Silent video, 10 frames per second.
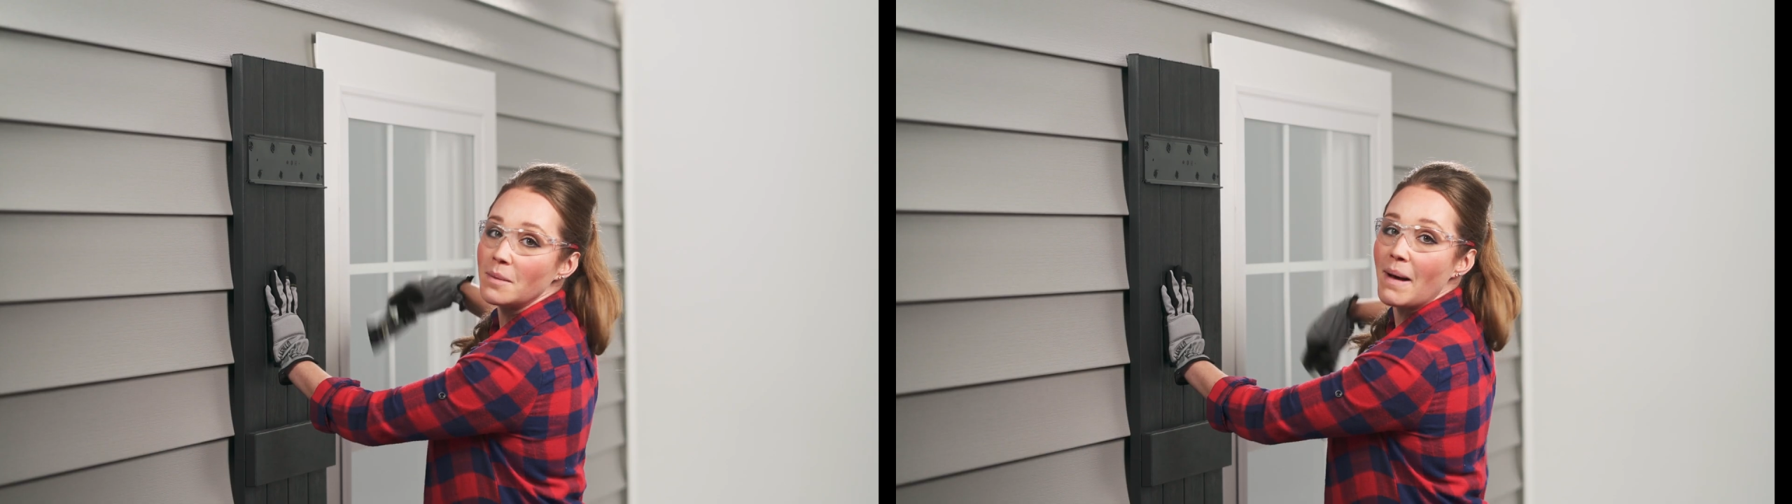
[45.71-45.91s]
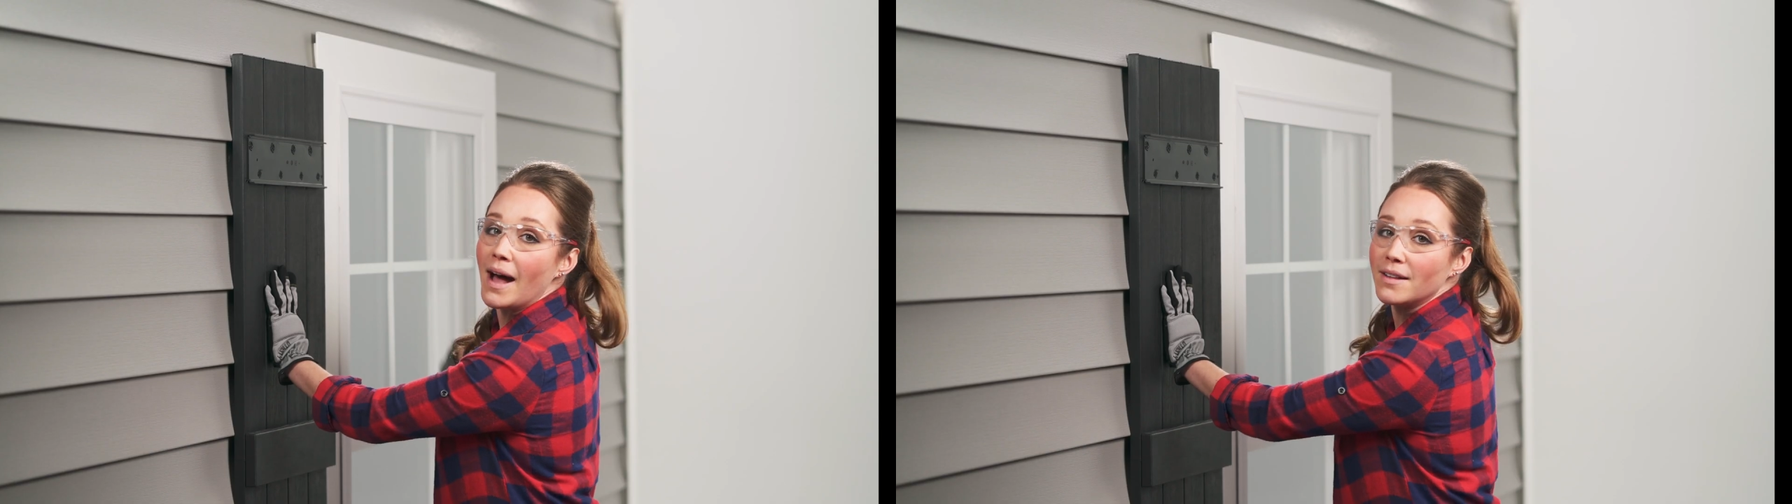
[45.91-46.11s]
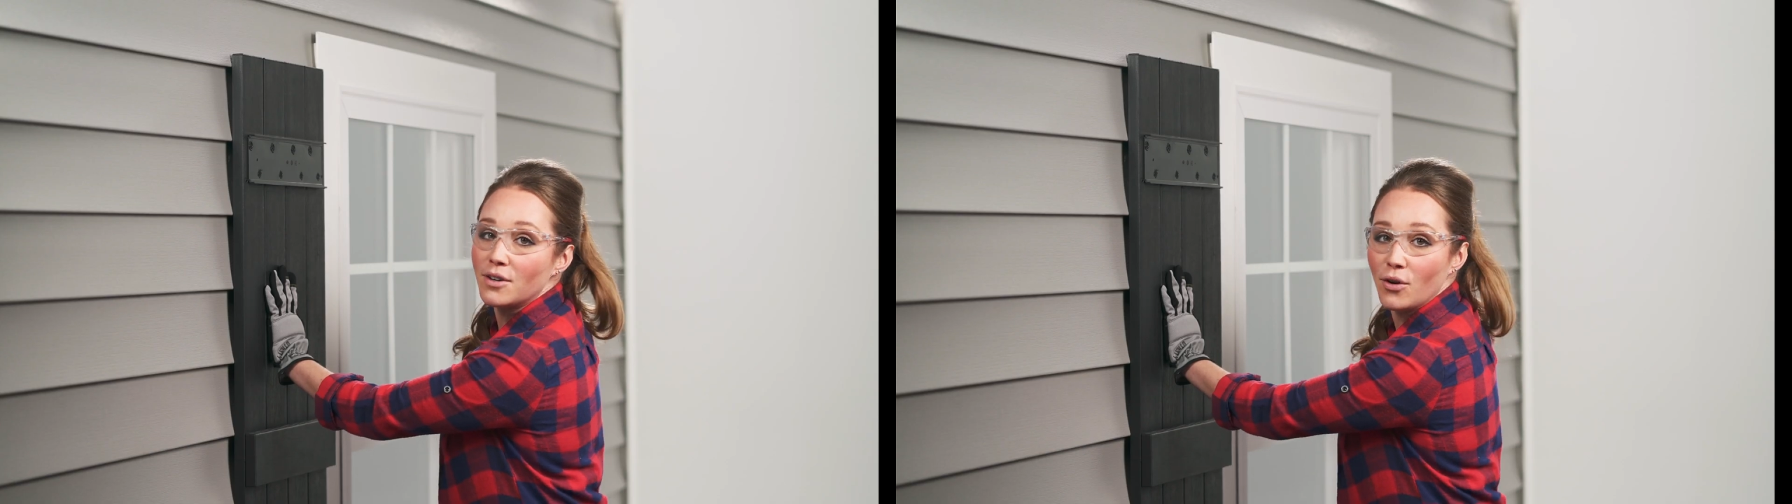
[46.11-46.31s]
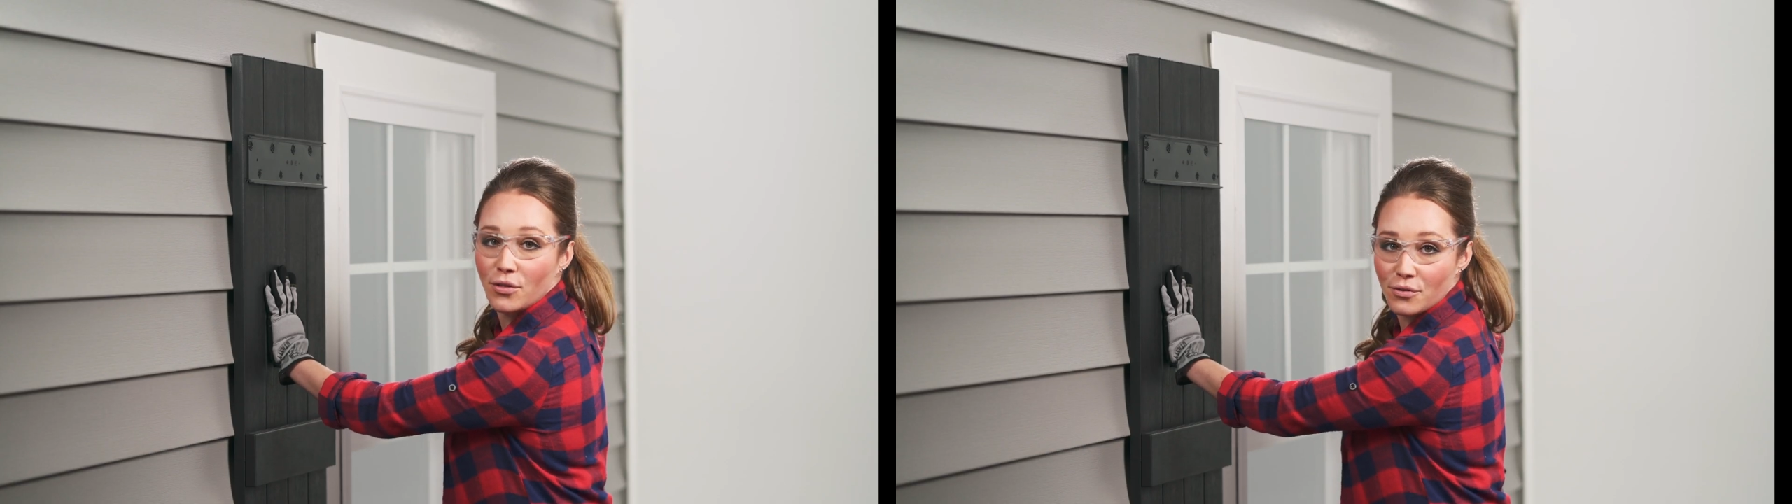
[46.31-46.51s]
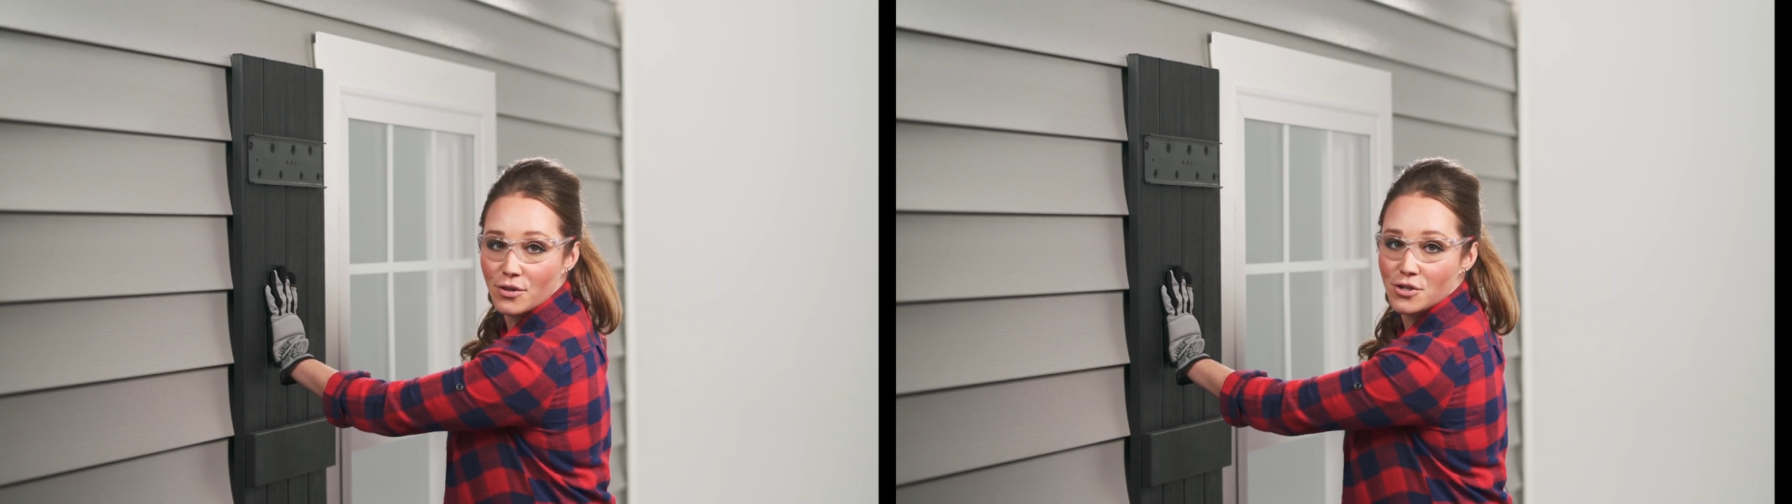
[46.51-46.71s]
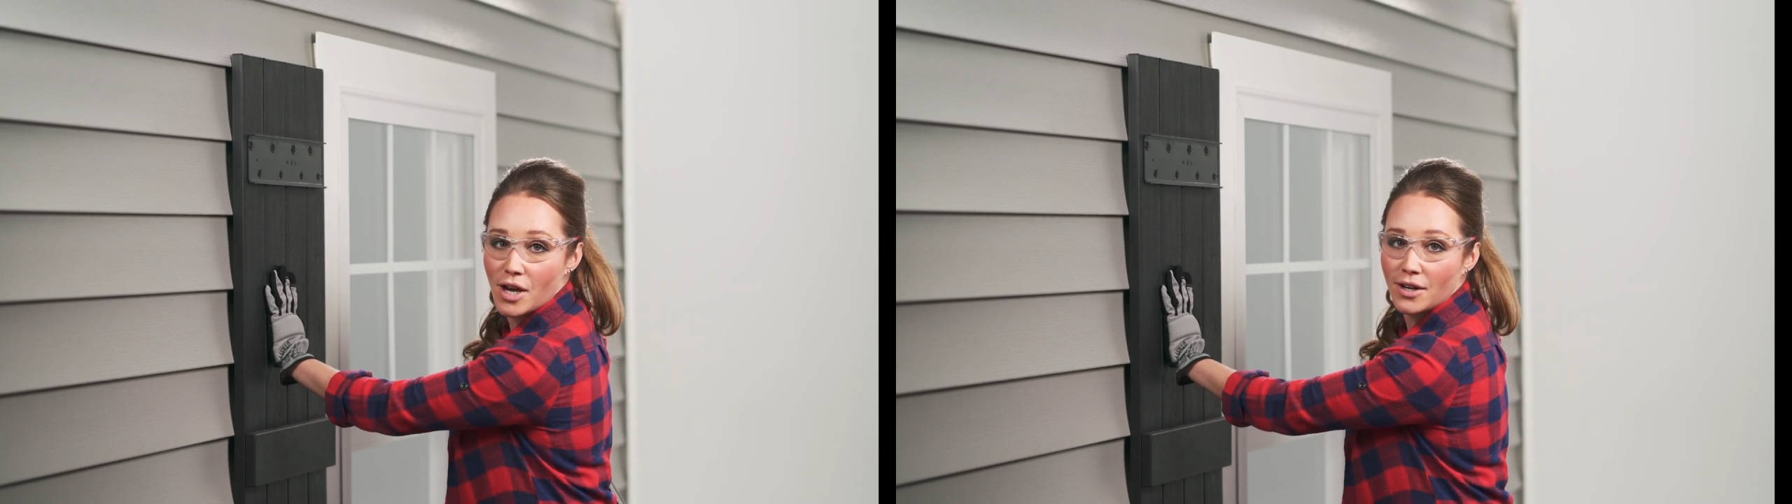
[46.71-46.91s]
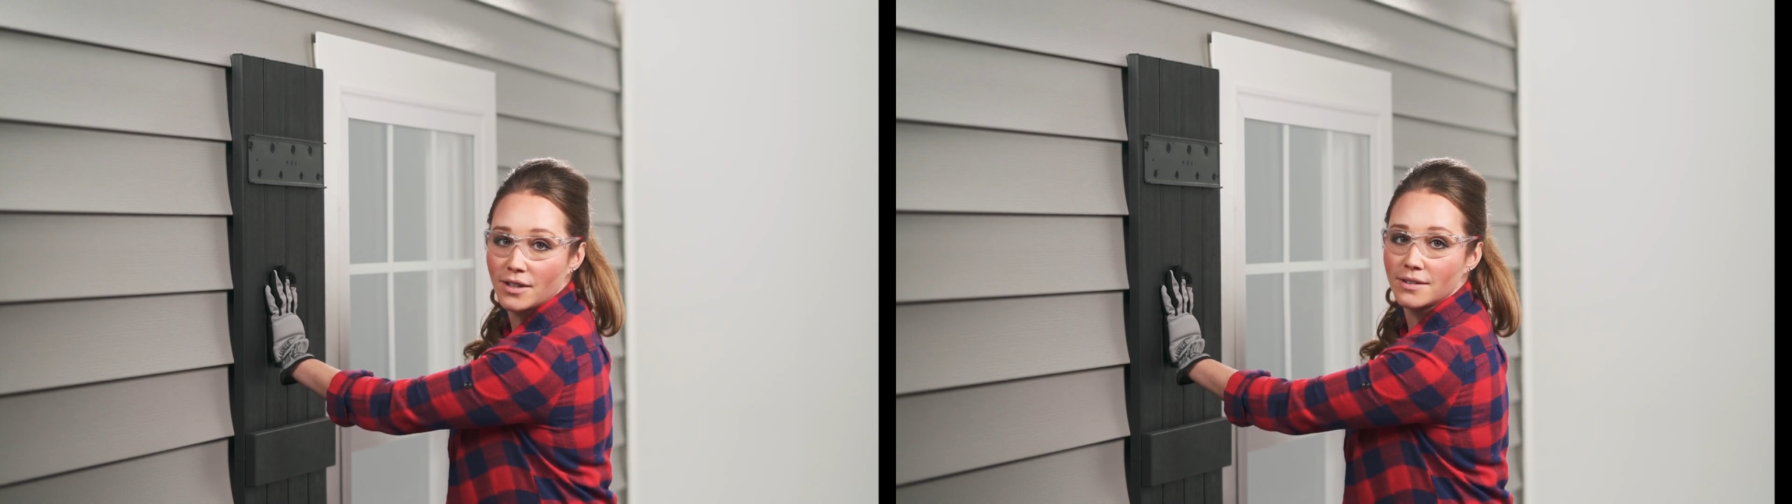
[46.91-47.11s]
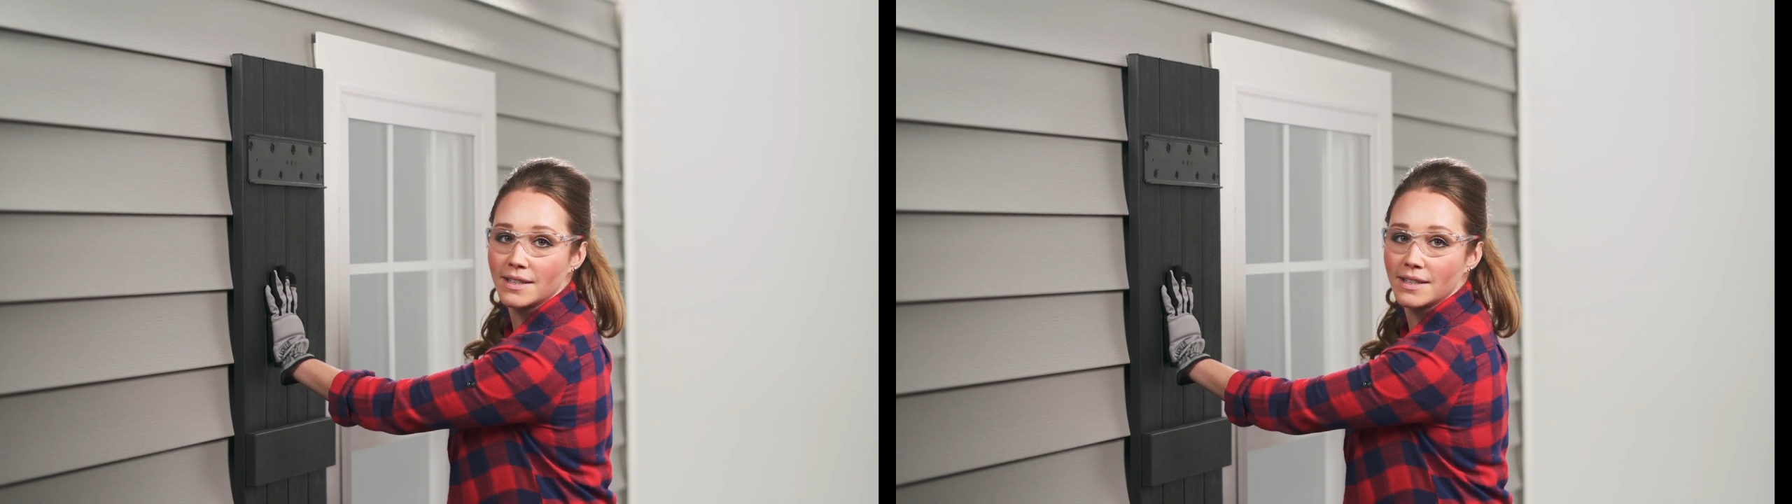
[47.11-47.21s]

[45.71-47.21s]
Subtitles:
a pilot hole through the shutter,